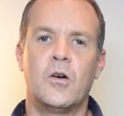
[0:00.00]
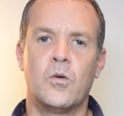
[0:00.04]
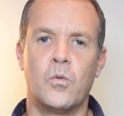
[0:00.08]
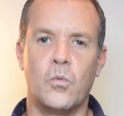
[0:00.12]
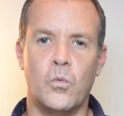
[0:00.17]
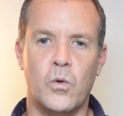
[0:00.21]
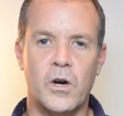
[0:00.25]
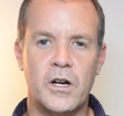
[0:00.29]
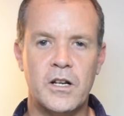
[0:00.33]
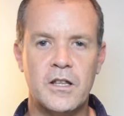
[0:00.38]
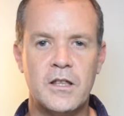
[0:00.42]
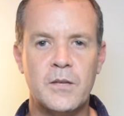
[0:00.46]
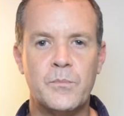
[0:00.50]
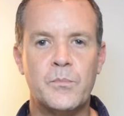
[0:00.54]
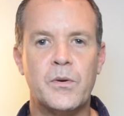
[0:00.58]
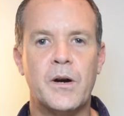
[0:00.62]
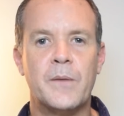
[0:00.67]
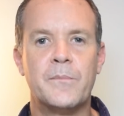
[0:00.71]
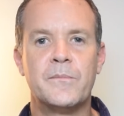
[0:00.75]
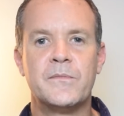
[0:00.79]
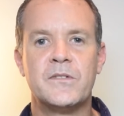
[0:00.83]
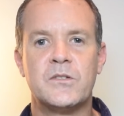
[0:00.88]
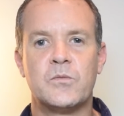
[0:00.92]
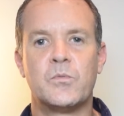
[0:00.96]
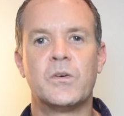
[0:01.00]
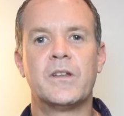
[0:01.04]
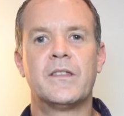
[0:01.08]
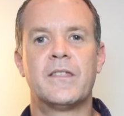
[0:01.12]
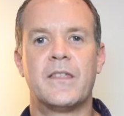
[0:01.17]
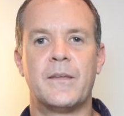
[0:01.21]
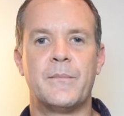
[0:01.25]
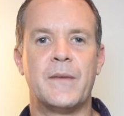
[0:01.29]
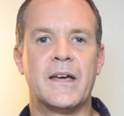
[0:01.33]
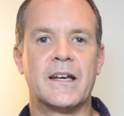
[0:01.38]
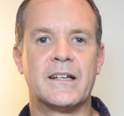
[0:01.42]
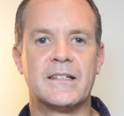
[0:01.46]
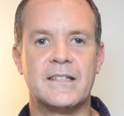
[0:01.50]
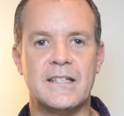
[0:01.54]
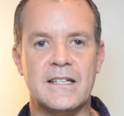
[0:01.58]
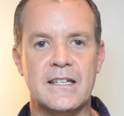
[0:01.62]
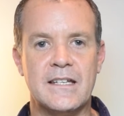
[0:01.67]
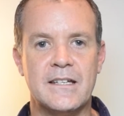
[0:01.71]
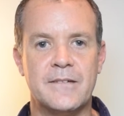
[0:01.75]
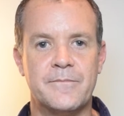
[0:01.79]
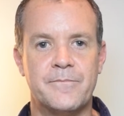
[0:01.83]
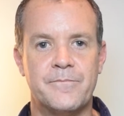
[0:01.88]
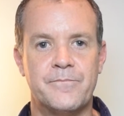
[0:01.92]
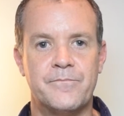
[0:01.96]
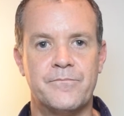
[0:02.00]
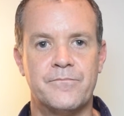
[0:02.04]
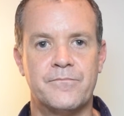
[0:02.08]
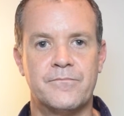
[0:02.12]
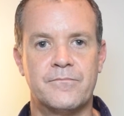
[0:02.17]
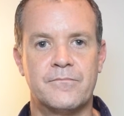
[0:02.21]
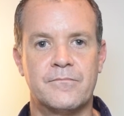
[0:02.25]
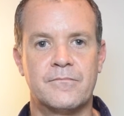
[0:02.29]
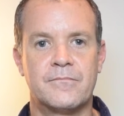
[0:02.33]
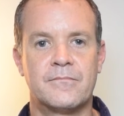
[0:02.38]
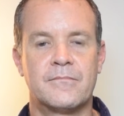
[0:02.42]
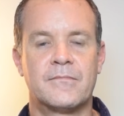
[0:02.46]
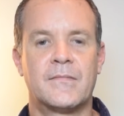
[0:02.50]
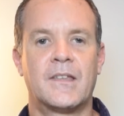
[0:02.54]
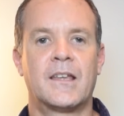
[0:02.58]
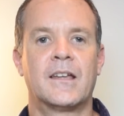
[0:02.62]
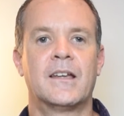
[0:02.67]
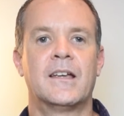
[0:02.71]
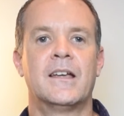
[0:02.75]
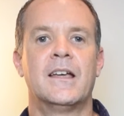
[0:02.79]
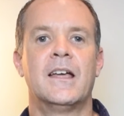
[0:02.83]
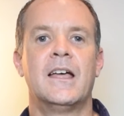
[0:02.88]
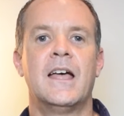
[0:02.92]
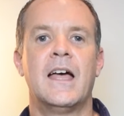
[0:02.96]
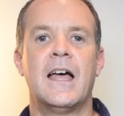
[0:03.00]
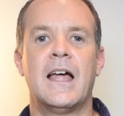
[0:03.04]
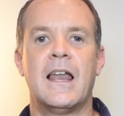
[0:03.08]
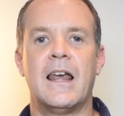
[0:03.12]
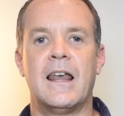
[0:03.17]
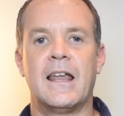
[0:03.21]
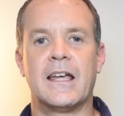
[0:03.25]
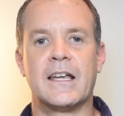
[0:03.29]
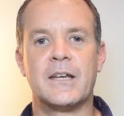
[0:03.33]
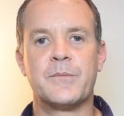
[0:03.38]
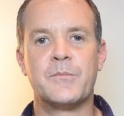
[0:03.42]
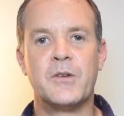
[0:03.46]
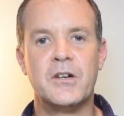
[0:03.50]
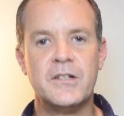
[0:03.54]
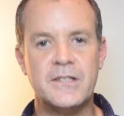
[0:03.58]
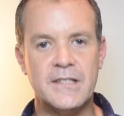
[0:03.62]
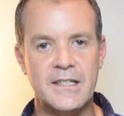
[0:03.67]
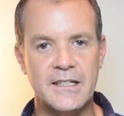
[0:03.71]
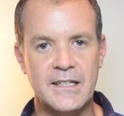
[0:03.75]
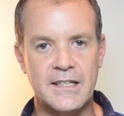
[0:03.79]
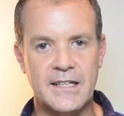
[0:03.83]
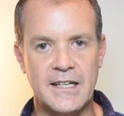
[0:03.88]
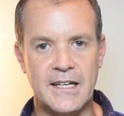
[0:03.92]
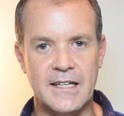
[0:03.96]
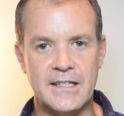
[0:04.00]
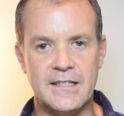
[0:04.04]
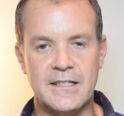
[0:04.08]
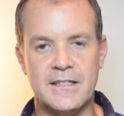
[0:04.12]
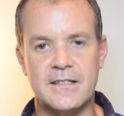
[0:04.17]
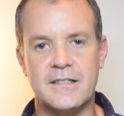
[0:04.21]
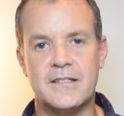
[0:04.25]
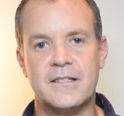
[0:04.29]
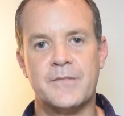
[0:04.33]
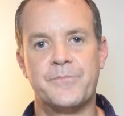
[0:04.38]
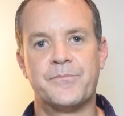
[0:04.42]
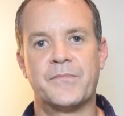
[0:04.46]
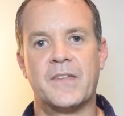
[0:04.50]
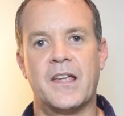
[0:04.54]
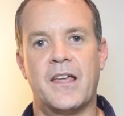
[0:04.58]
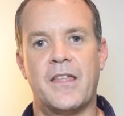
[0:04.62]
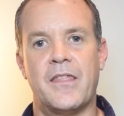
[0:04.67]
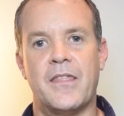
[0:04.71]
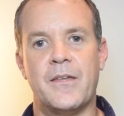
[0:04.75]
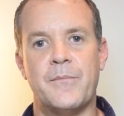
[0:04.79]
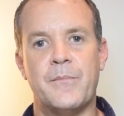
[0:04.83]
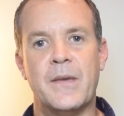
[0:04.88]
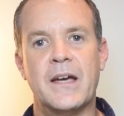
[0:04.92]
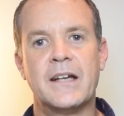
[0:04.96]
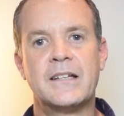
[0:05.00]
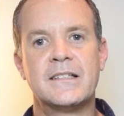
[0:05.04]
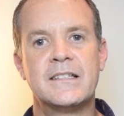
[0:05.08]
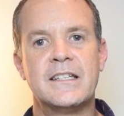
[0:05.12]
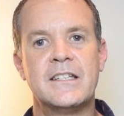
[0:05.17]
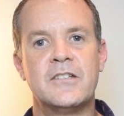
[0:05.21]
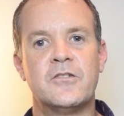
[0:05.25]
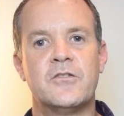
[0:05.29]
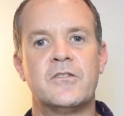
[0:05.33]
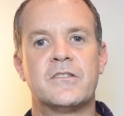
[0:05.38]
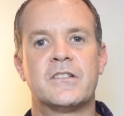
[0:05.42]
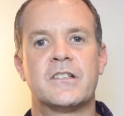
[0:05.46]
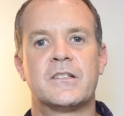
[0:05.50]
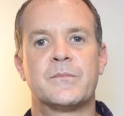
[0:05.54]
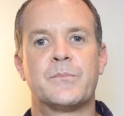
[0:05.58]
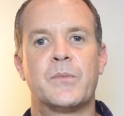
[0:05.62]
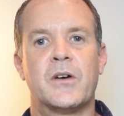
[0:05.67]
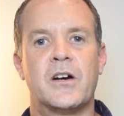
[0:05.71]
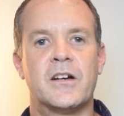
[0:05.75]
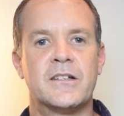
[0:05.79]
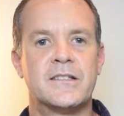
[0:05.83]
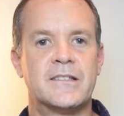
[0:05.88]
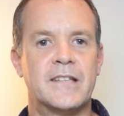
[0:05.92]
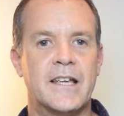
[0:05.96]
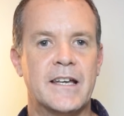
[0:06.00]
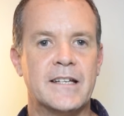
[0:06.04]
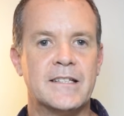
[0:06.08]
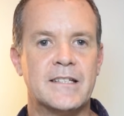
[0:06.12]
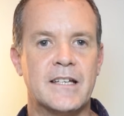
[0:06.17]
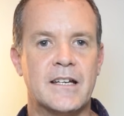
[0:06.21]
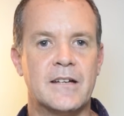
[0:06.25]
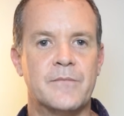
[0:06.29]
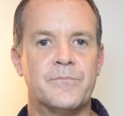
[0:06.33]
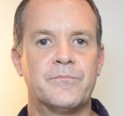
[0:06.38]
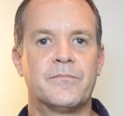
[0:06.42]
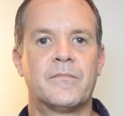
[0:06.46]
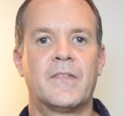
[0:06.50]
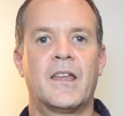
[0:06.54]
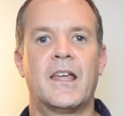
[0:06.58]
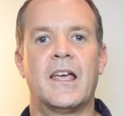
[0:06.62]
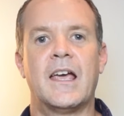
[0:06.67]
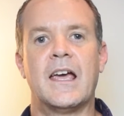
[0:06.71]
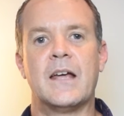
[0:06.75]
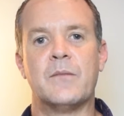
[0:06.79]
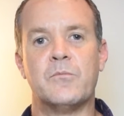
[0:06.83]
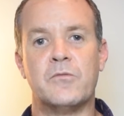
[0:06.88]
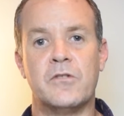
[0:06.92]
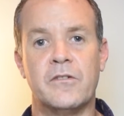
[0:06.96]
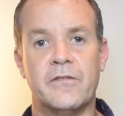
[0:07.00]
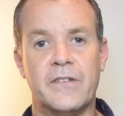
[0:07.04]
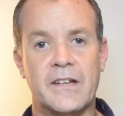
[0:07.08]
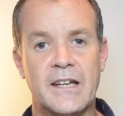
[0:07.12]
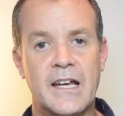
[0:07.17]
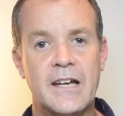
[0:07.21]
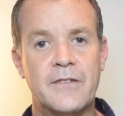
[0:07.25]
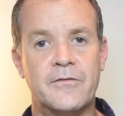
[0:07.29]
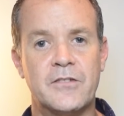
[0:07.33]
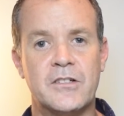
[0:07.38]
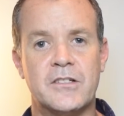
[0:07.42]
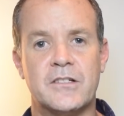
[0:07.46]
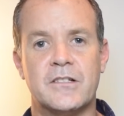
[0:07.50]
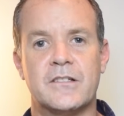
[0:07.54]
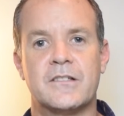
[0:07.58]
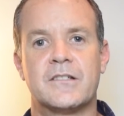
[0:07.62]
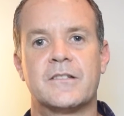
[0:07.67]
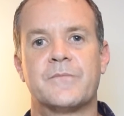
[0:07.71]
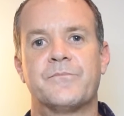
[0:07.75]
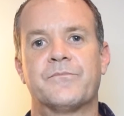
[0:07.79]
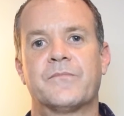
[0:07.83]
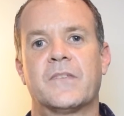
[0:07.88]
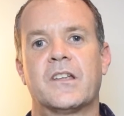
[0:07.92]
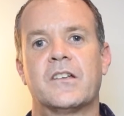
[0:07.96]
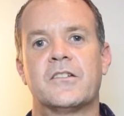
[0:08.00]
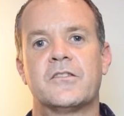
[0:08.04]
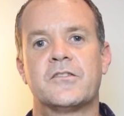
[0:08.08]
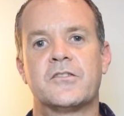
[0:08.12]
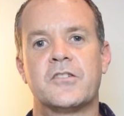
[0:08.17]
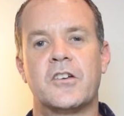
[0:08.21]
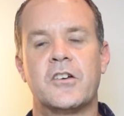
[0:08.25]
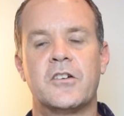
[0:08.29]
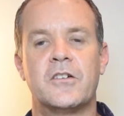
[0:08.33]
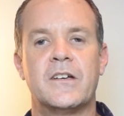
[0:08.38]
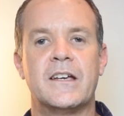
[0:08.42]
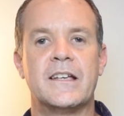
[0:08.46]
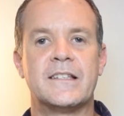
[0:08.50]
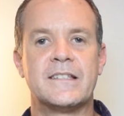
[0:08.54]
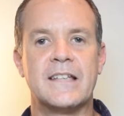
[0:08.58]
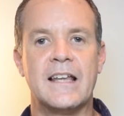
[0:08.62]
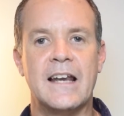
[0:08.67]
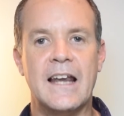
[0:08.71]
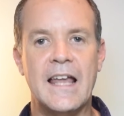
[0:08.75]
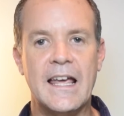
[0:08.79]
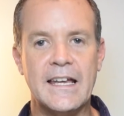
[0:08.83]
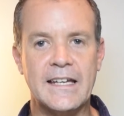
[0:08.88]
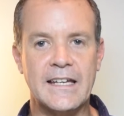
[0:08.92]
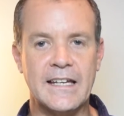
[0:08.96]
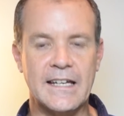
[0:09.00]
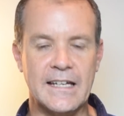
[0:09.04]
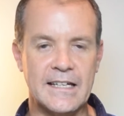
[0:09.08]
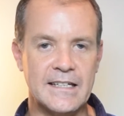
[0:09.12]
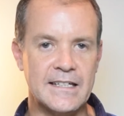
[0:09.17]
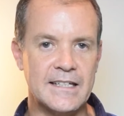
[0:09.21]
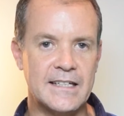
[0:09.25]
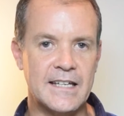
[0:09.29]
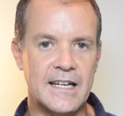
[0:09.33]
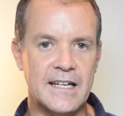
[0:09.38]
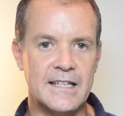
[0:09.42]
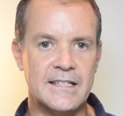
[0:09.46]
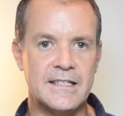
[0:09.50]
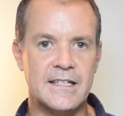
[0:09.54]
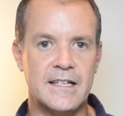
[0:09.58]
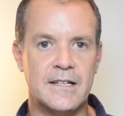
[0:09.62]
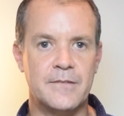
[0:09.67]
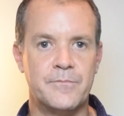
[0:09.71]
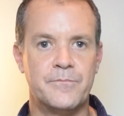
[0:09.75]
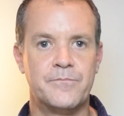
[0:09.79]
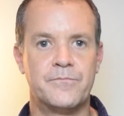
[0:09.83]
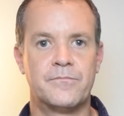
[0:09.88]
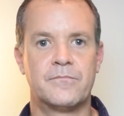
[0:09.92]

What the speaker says: What are the problems with the MACD? Like most indicators, the MACD uses past data and moving averages, so it's a lagging indicator.